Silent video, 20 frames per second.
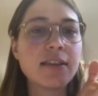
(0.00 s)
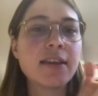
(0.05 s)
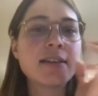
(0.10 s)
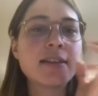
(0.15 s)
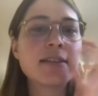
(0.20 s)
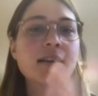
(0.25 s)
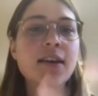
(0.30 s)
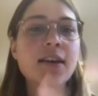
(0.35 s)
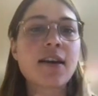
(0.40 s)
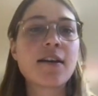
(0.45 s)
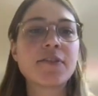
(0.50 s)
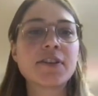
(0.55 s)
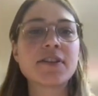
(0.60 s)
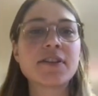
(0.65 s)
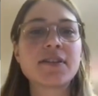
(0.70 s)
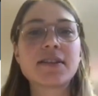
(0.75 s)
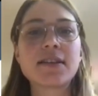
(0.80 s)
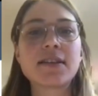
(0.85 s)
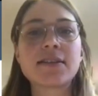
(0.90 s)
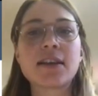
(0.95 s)
this
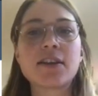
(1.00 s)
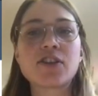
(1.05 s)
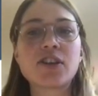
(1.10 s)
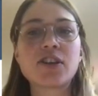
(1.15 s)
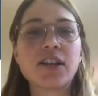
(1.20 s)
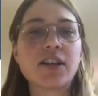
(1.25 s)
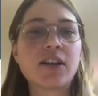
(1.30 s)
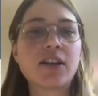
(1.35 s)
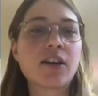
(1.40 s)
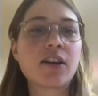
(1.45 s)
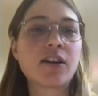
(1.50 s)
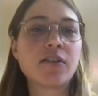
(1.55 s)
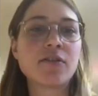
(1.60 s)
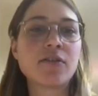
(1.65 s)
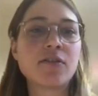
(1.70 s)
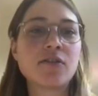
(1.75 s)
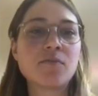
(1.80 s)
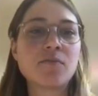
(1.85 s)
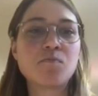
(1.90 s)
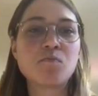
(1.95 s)
covers essentially
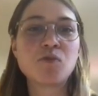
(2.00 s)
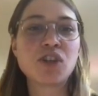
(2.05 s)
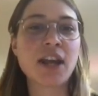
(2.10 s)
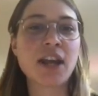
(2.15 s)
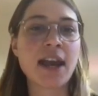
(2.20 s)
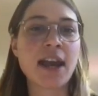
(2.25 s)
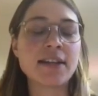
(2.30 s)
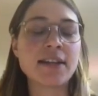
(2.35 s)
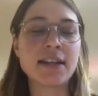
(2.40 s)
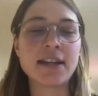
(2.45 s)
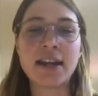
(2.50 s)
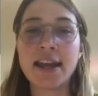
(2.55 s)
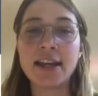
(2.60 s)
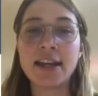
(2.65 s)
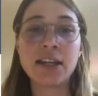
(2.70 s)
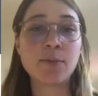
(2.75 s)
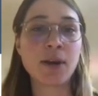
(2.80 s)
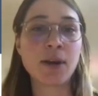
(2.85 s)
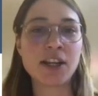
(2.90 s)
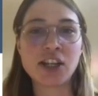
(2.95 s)
code shared in
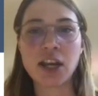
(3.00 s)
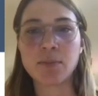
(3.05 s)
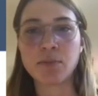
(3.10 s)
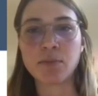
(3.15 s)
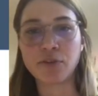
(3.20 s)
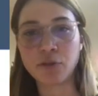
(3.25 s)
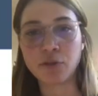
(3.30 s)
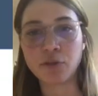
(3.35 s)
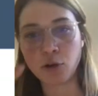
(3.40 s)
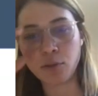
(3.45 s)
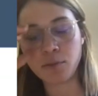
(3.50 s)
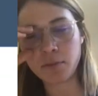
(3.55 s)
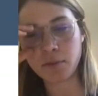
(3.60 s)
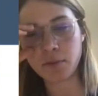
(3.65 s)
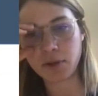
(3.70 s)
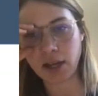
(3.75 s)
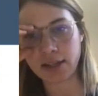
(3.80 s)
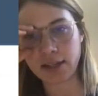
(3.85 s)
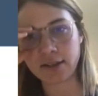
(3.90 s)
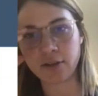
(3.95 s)
any way, shape, or form,
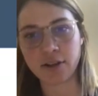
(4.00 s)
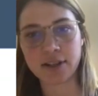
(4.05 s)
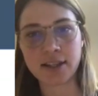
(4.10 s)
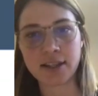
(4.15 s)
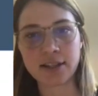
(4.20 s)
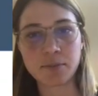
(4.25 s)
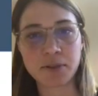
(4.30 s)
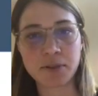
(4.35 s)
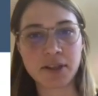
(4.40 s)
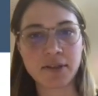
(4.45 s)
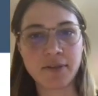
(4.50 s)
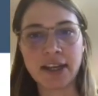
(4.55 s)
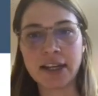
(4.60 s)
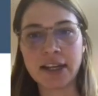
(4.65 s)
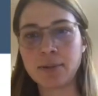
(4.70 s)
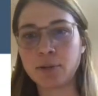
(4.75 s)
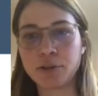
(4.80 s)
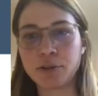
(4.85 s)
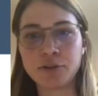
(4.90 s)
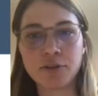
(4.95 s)
as long as it was
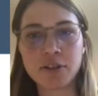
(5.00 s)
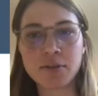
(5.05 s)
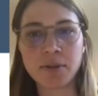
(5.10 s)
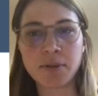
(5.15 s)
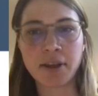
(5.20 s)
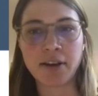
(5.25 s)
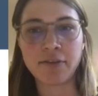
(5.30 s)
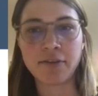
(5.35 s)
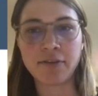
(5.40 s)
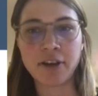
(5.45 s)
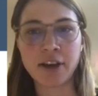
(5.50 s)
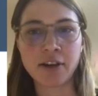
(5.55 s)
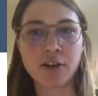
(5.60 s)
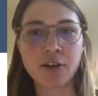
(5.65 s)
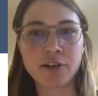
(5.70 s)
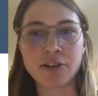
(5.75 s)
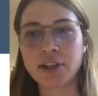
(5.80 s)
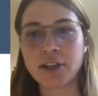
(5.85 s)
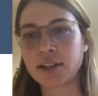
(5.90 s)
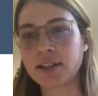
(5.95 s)
available to us without further
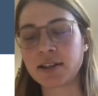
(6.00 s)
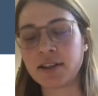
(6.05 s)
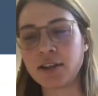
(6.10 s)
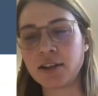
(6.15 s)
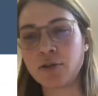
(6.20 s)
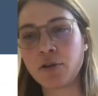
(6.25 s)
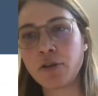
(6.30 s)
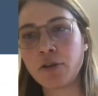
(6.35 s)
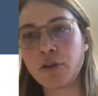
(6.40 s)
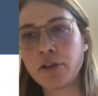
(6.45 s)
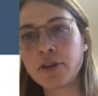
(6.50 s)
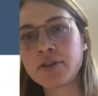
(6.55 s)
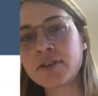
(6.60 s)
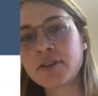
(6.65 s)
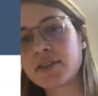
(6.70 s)
contacting the authors.